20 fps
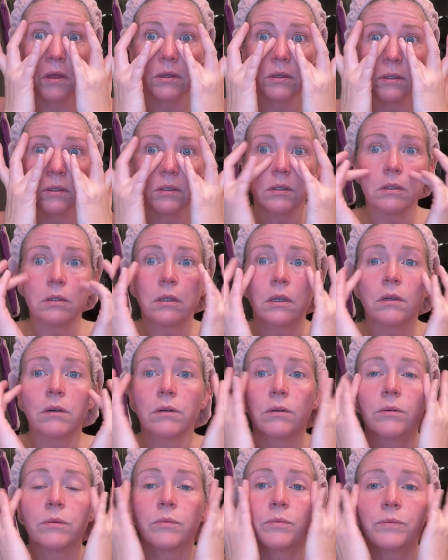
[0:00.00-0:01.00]

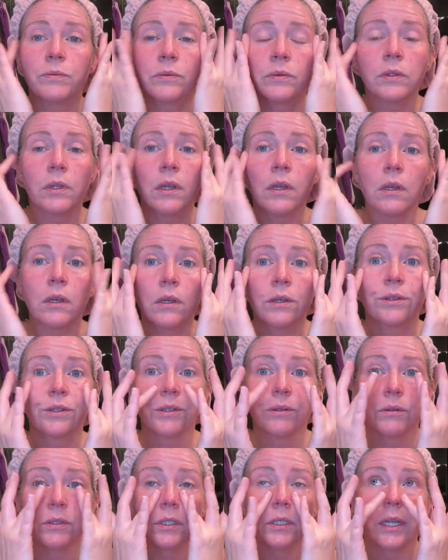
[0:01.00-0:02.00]
So,
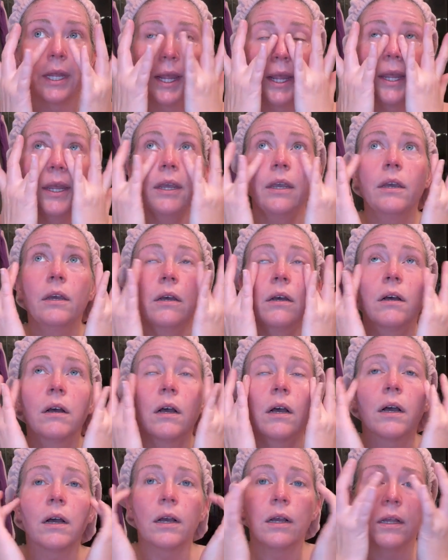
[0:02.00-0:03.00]
so today
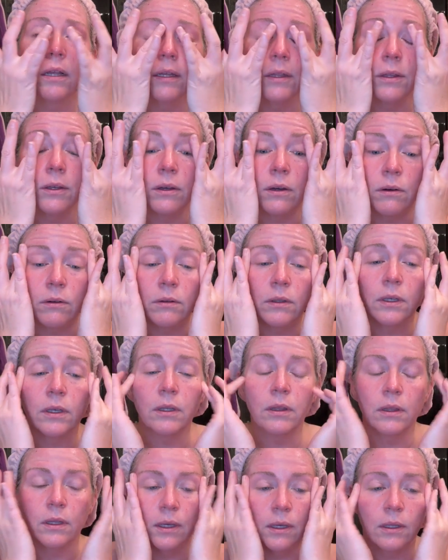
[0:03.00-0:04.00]
I, the
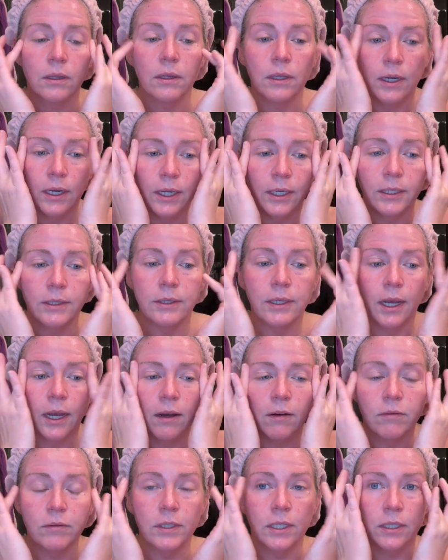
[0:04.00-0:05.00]
only thing that I
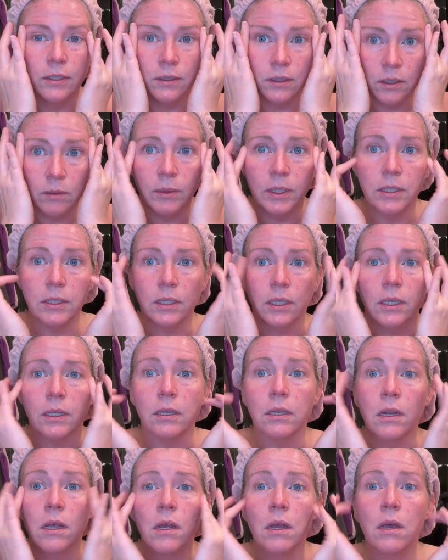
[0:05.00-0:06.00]
have done to my
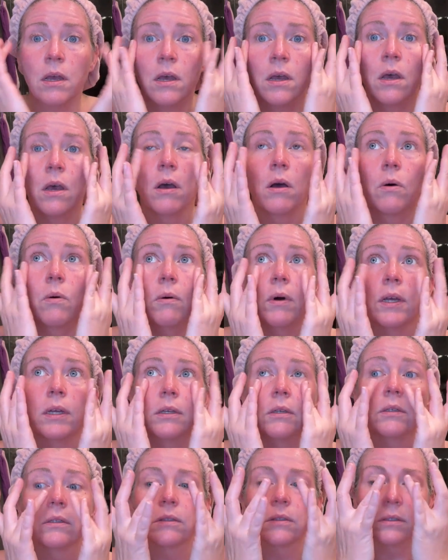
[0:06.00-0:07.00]
skin
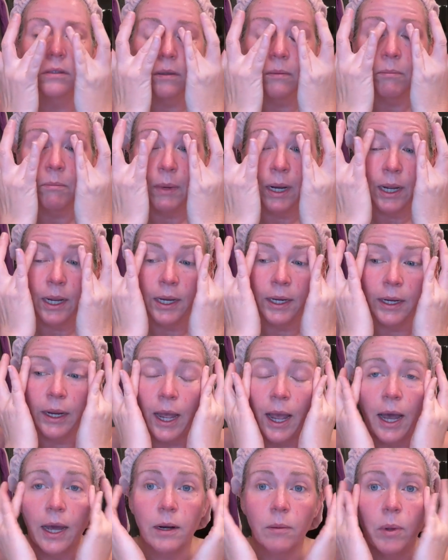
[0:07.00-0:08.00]
was my
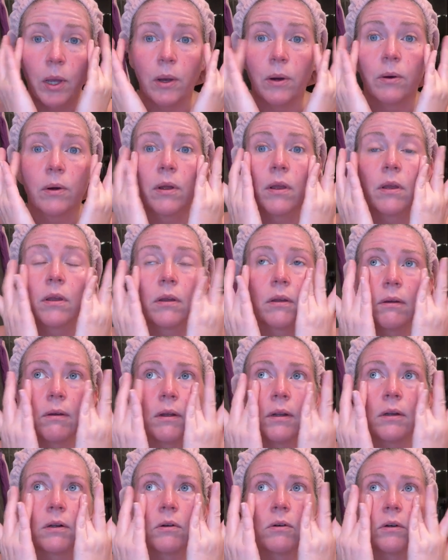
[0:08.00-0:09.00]
Adipeau
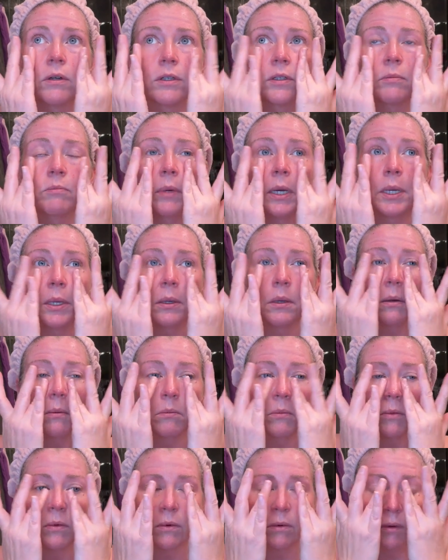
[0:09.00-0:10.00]
and of course my
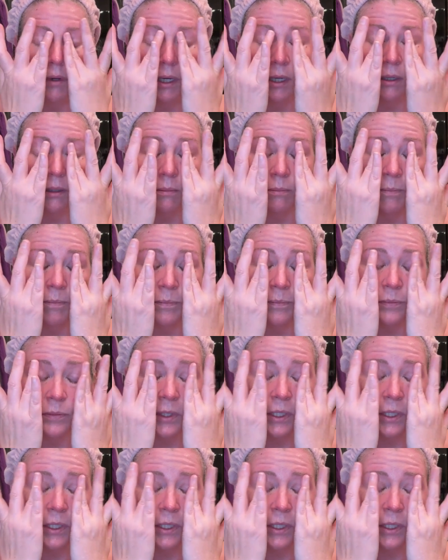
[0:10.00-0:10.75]
um,